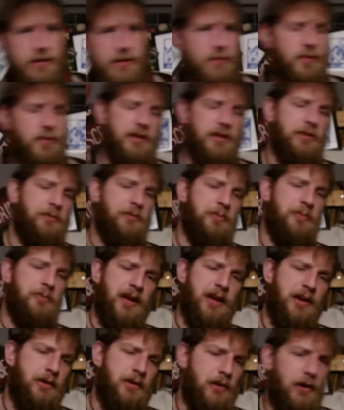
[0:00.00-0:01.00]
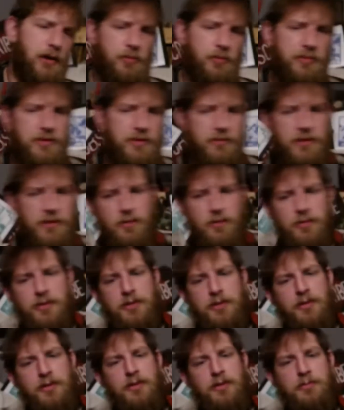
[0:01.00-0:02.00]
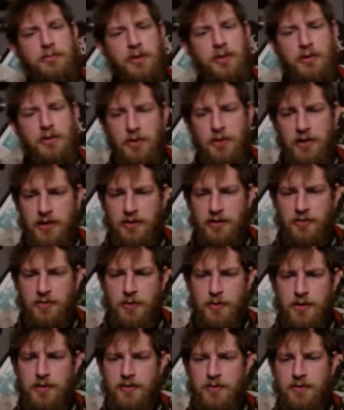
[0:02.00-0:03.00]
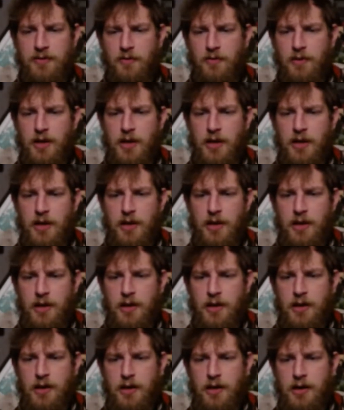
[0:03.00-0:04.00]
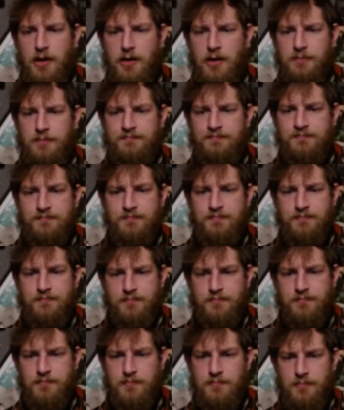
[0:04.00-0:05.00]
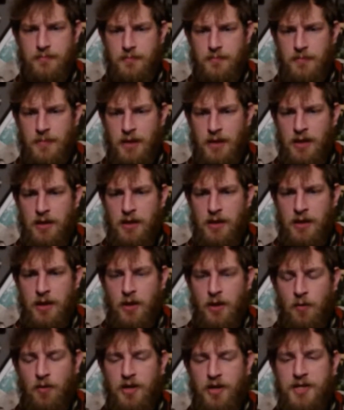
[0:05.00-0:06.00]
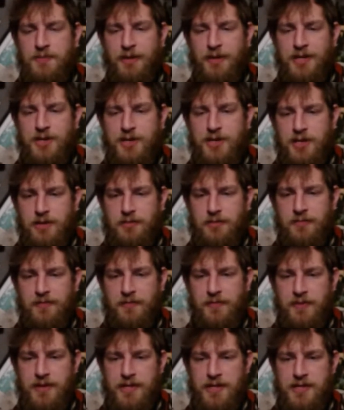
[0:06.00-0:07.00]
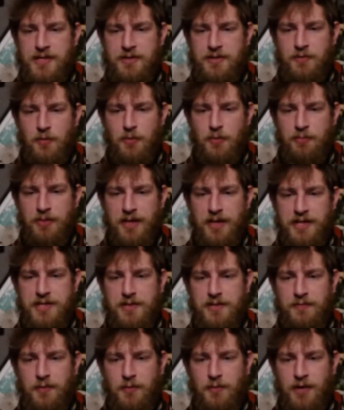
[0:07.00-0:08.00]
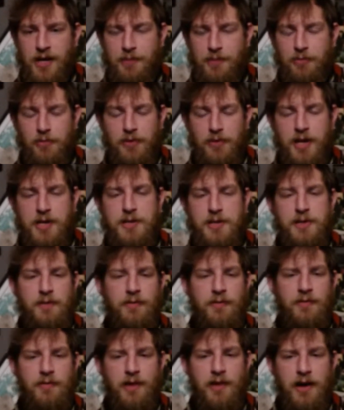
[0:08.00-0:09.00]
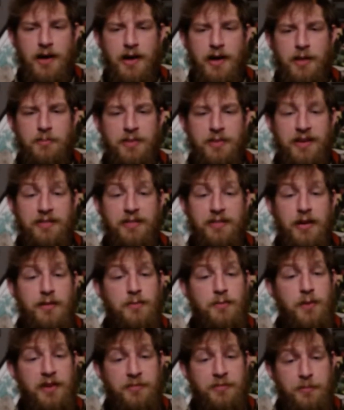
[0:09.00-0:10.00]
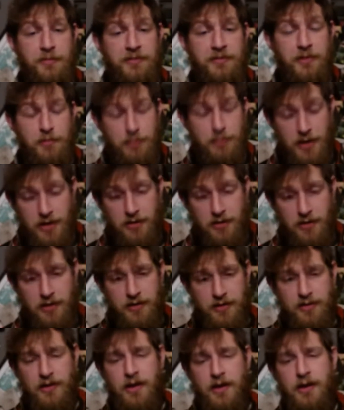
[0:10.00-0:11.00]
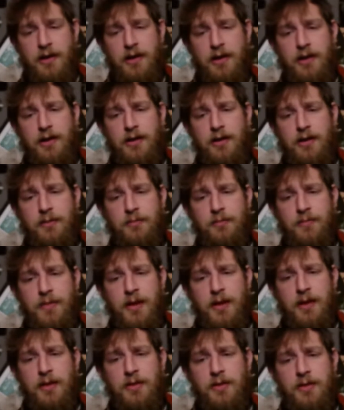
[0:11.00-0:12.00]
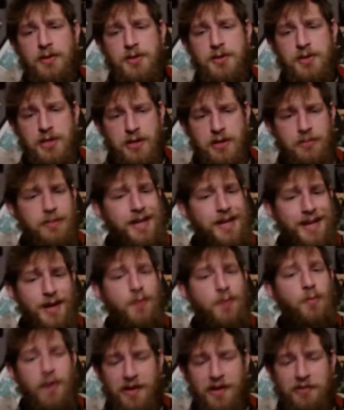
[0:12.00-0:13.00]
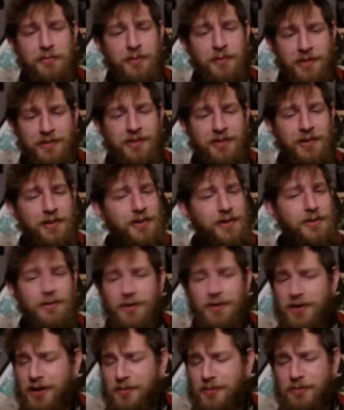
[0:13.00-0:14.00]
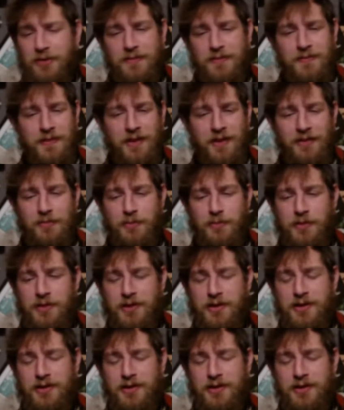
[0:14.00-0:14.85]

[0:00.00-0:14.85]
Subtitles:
Wheel of Pain, or I will be there with the Baltimore Hawks. One of the two. Where's my gym for this, or place of your operations? I am based out of Westminster, Maryland. The gym in Westminster, you look it up on Facebook.